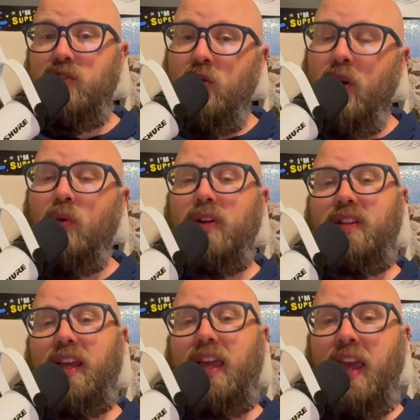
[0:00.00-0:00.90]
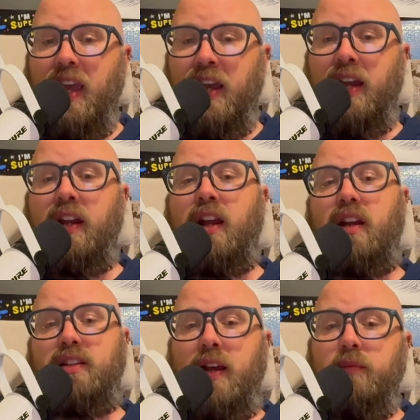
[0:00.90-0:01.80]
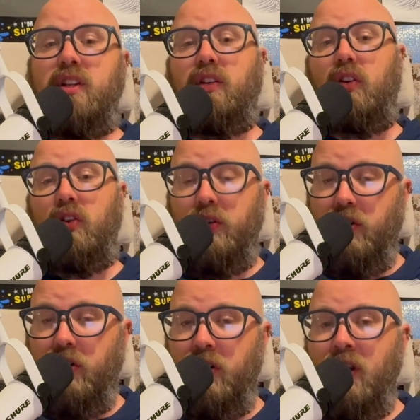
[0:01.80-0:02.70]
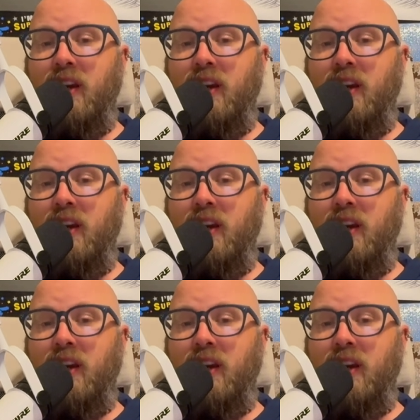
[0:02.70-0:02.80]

doing what they can and attempting to learn.